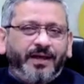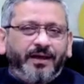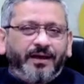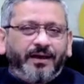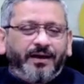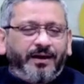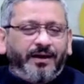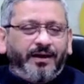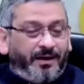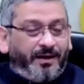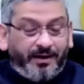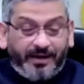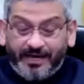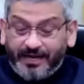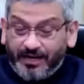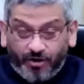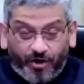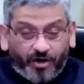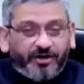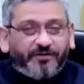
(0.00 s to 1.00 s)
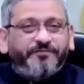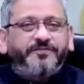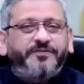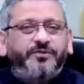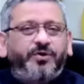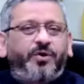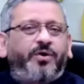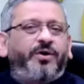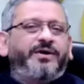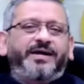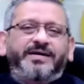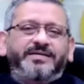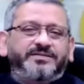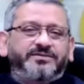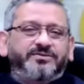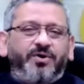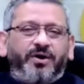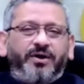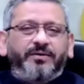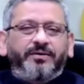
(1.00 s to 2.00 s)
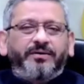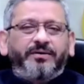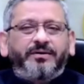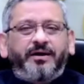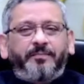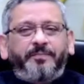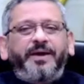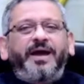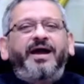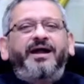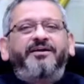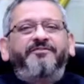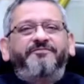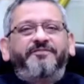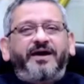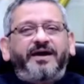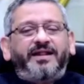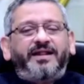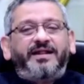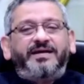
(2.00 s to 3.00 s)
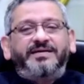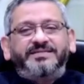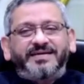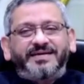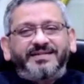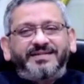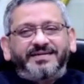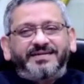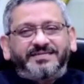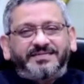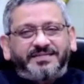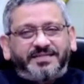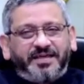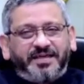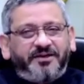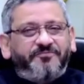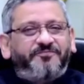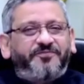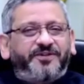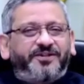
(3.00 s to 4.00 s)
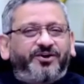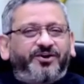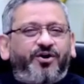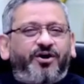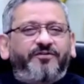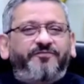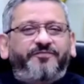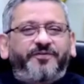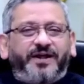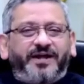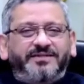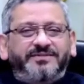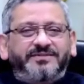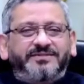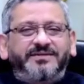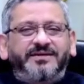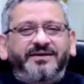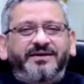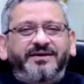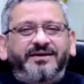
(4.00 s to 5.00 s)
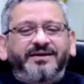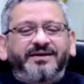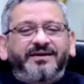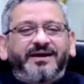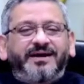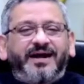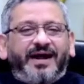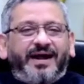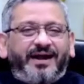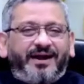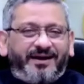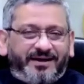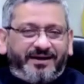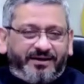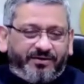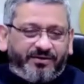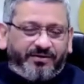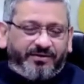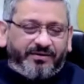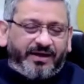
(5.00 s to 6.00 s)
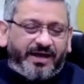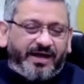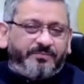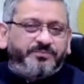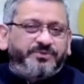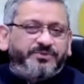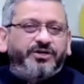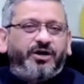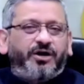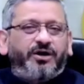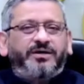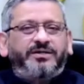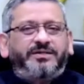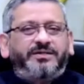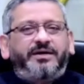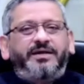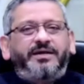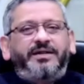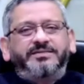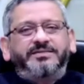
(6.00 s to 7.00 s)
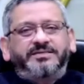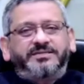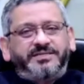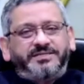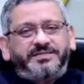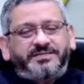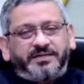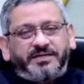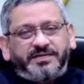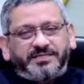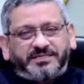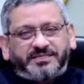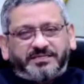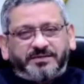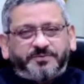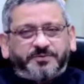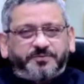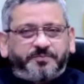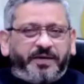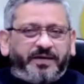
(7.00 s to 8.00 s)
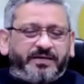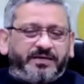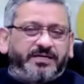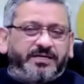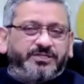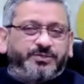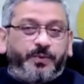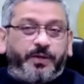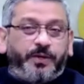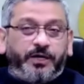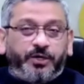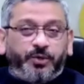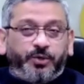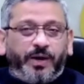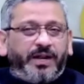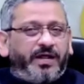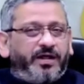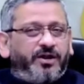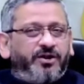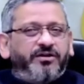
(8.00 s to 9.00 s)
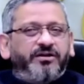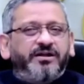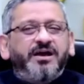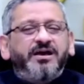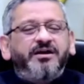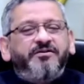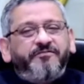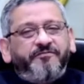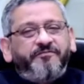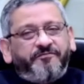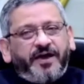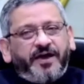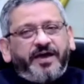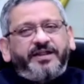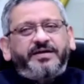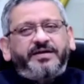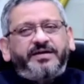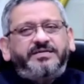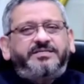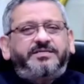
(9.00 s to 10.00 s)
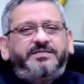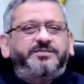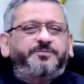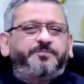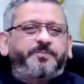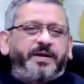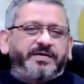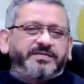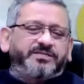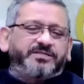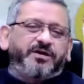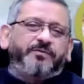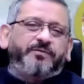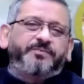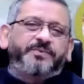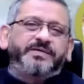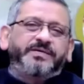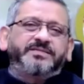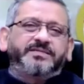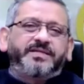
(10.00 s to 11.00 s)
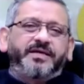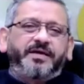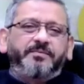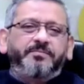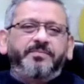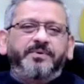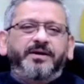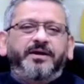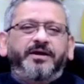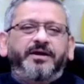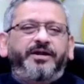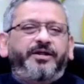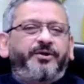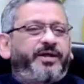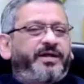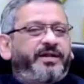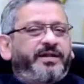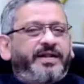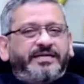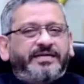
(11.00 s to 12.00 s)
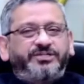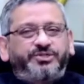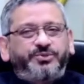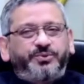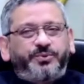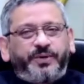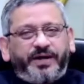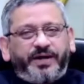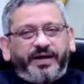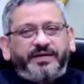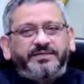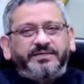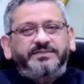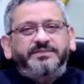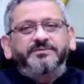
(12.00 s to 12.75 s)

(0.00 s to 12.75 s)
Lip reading: A lot of thought has gone behind finalizing this theme for the conference, and I'm sure the illustrious list of speakers will dwell on various aspects of this theme during next 2 days.